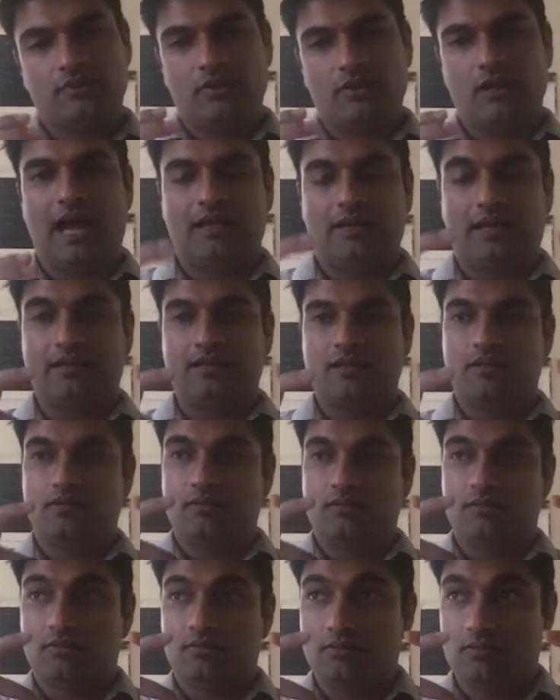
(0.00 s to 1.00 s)
i like
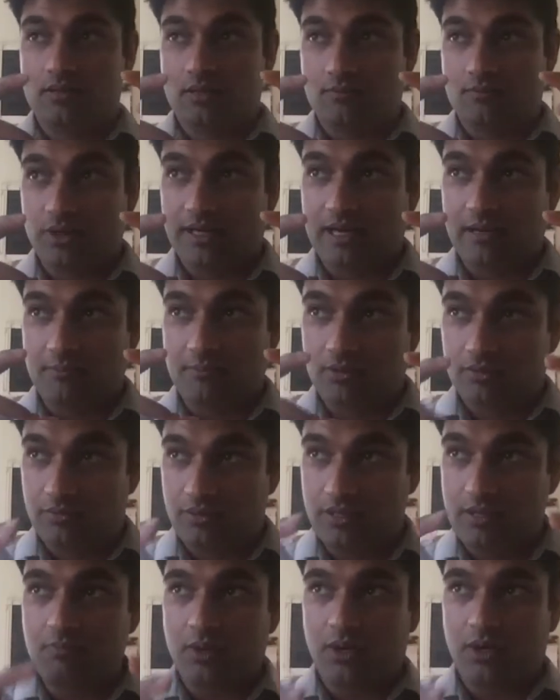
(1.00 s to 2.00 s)
to to bring up
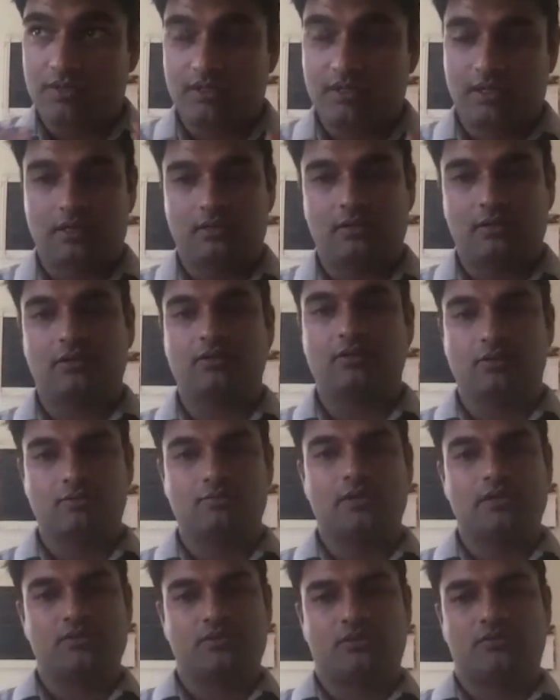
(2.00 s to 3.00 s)
three particular
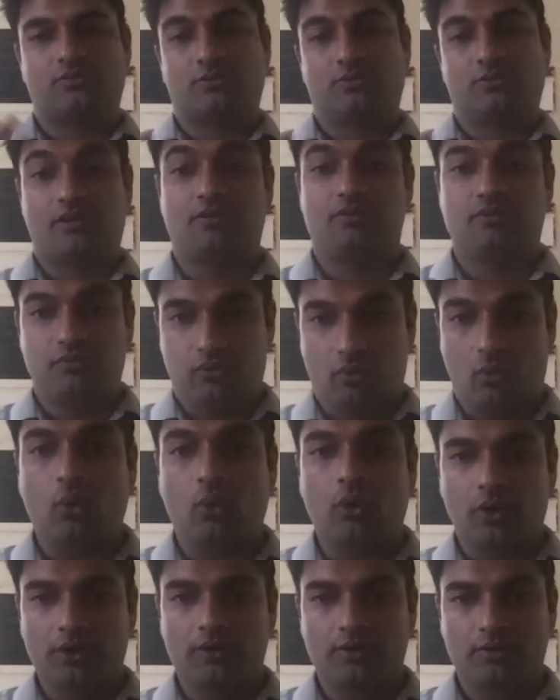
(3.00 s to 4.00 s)
groupings there's really
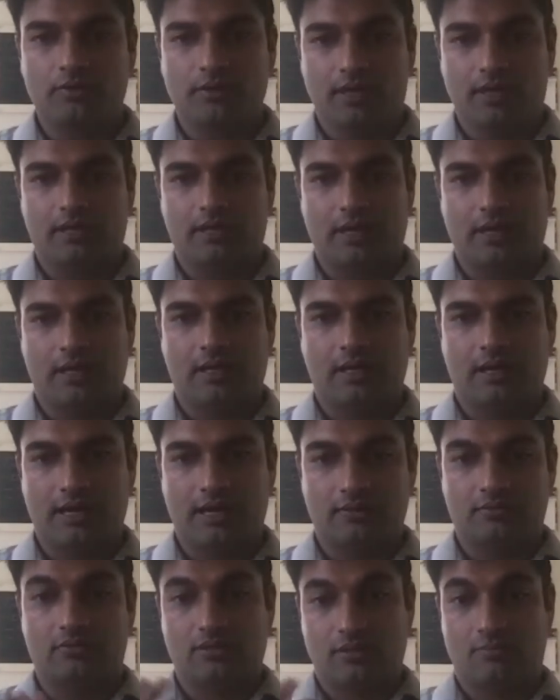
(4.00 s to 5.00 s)
four that uh, i
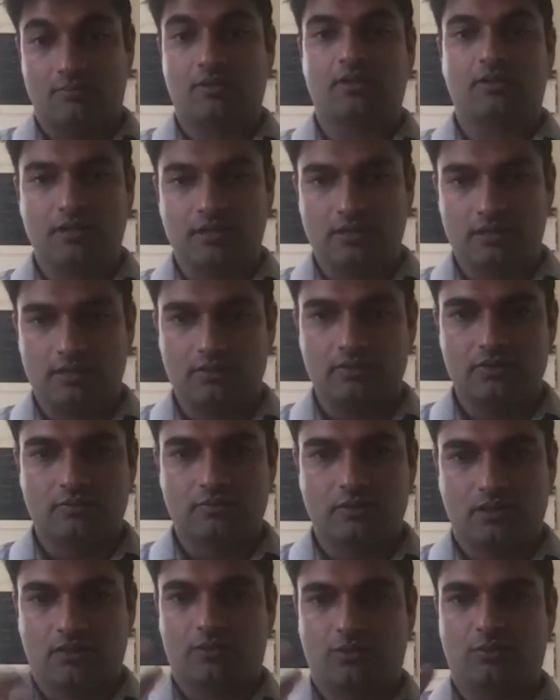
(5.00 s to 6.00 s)
typically use
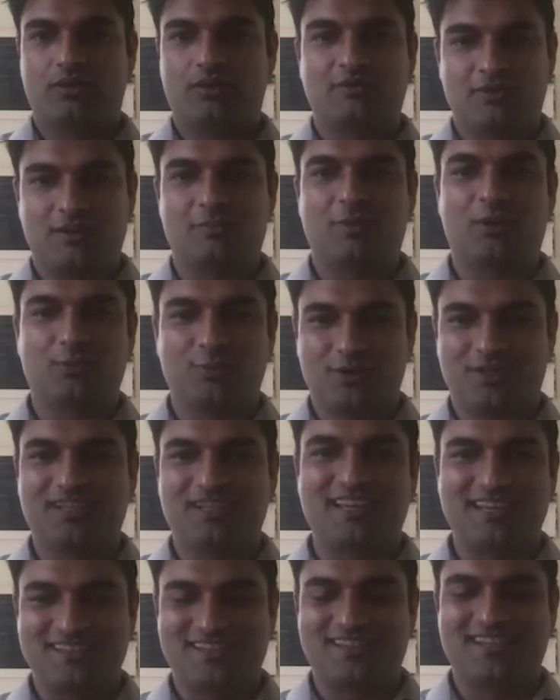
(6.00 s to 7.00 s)
but three of them are really
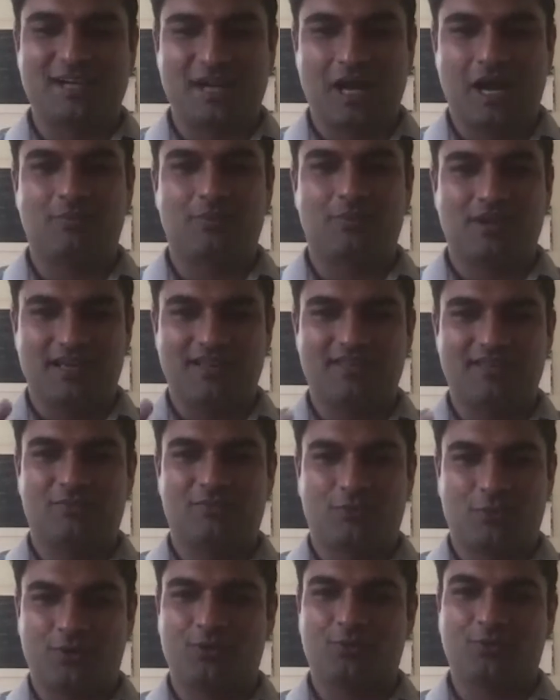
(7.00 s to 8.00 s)
easy to comprehend the
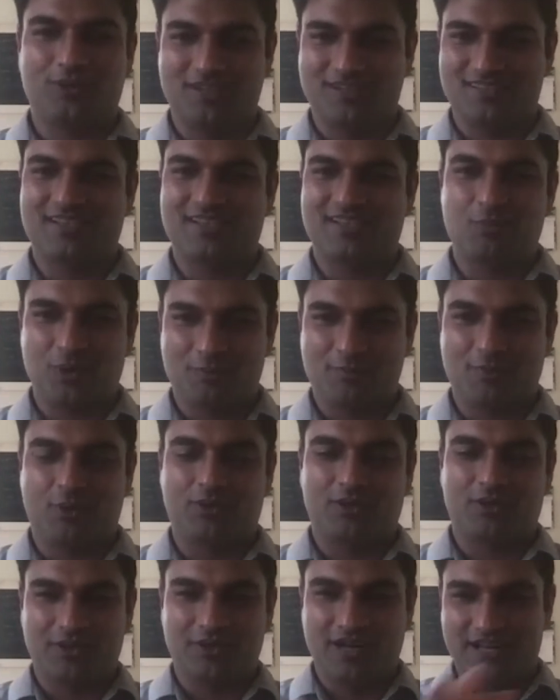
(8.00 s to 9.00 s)
fourth one is somewhat
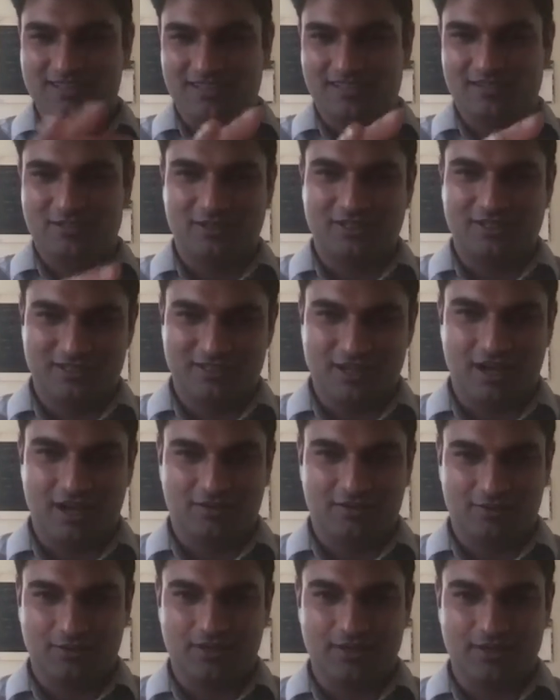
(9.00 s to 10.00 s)
polarizing so let's
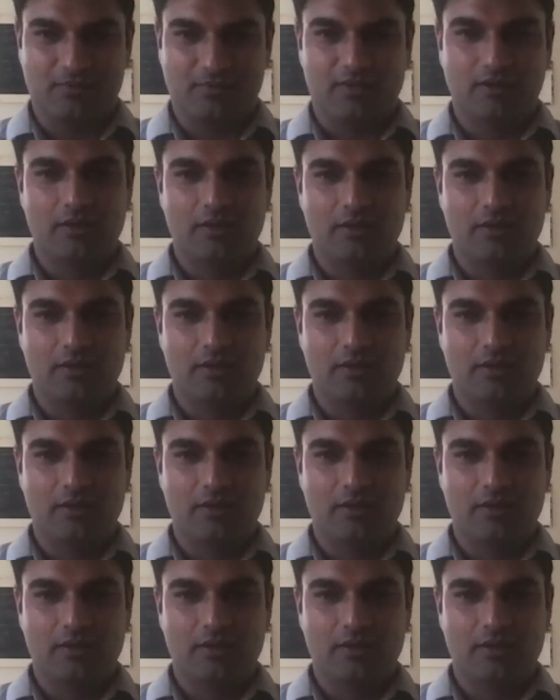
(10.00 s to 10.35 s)
talk through it